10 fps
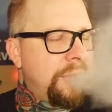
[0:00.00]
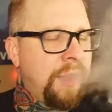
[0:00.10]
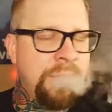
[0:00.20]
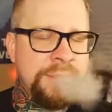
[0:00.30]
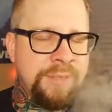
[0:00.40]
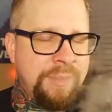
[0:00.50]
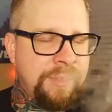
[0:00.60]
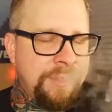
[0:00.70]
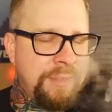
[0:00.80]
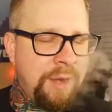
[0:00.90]
Oh, it's
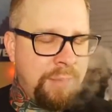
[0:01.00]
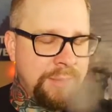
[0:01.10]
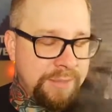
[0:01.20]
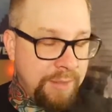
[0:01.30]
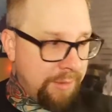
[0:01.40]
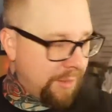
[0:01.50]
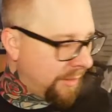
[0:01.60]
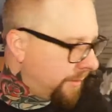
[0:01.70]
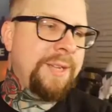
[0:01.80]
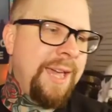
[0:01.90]
good. Oh, it's so
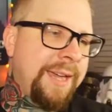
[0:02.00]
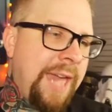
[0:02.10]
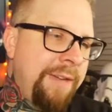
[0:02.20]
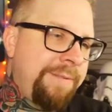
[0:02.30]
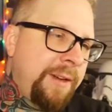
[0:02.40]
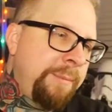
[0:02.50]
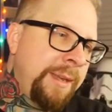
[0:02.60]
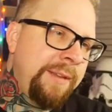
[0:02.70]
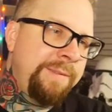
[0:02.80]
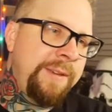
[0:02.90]
good. So yeah, K-Fun
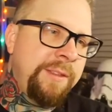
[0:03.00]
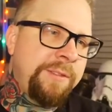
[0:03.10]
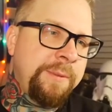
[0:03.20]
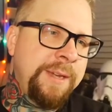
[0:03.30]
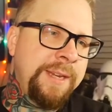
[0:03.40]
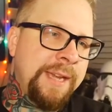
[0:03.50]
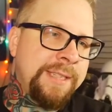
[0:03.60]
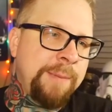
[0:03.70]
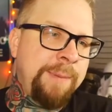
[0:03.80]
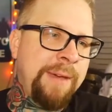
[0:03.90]
Mini V3.
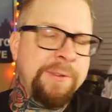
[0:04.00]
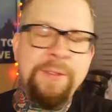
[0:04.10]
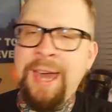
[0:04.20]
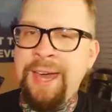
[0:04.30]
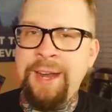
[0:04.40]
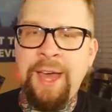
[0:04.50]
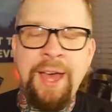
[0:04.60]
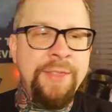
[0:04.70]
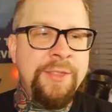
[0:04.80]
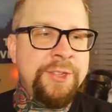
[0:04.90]
Next up after that,
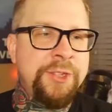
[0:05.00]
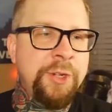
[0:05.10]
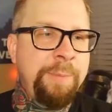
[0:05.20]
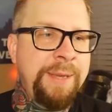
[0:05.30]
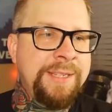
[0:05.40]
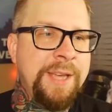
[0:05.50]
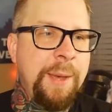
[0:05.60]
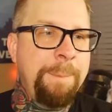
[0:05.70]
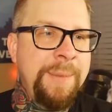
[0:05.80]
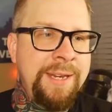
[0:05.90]
the Serpent
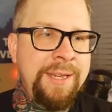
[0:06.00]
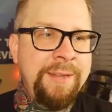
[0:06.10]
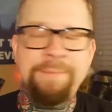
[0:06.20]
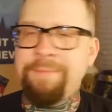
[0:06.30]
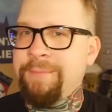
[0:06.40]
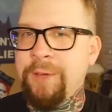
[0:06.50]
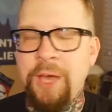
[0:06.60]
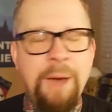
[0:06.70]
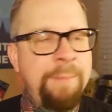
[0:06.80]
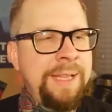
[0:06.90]
Mini.
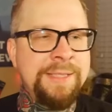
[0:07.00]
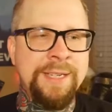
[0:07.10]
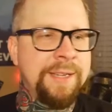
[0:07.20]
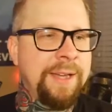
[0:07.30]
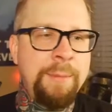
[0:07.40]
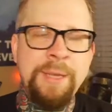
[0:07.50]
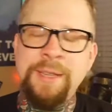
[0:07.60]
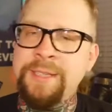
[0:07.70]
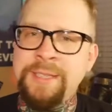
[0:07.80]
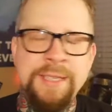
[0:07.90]
Amazing. I mean,
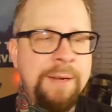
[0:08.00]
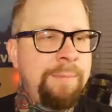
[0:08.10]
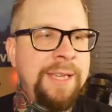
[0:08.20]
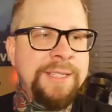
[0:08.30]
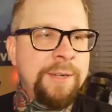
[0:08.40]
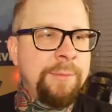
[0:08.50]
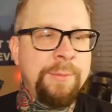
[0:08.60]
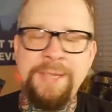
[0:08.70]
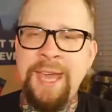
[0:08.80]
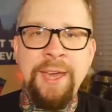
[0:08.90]
this is an amazing
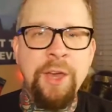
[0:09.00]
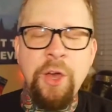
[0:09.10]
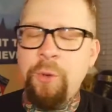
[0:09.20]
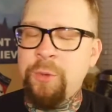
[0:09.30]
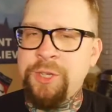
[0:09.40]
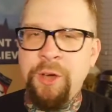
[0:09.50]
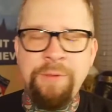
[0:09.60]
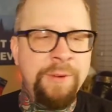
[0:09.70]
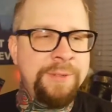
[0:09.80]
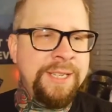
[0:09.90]
tank.
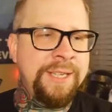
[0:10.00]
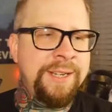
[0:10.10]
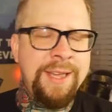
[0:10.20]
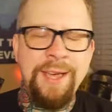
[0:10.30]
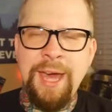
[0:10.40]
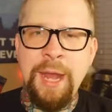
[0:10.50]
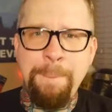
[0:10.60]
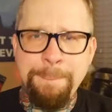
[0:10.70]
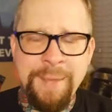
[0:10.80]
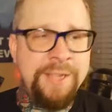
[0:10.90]
Wotofo did an
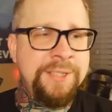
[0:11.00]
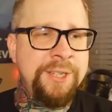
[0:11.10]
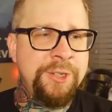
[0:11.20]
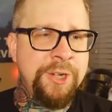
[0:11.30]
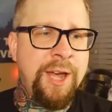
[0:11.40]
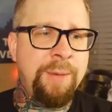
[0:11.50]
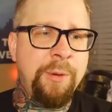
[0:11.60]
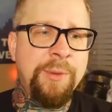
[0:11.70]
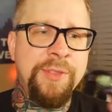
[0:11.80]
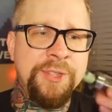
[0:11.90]
amazing job
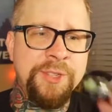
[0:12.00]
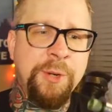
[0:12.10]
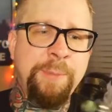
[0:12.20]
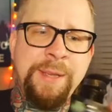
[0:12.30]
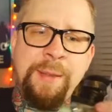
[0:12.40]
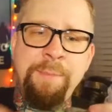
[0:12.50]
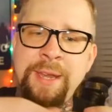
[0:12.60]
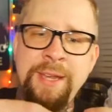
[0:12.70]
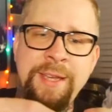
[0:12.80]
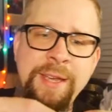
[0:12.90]
with the Serpent
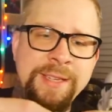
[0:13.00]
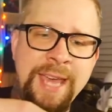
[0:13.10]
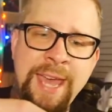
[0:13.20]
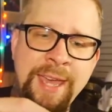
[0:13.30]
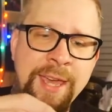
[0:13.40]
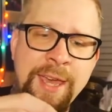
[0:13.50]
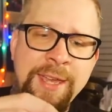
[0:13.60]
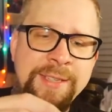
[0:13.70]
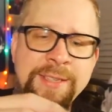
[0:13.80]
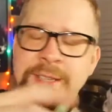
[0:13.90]
Mini tank.
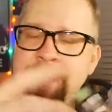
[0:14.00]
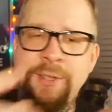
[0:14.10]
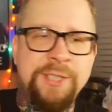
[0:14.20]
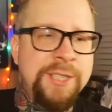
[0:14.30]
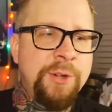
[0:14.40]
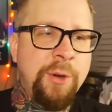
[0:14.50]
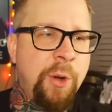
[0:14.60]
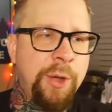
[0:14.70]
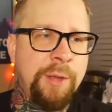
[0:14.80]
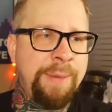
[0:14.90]
This is a little single
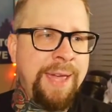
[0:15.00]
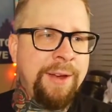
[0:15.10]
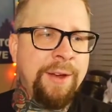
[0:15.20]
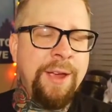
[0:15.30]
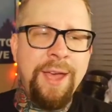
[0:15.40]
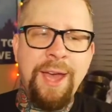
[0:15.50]
coil banger.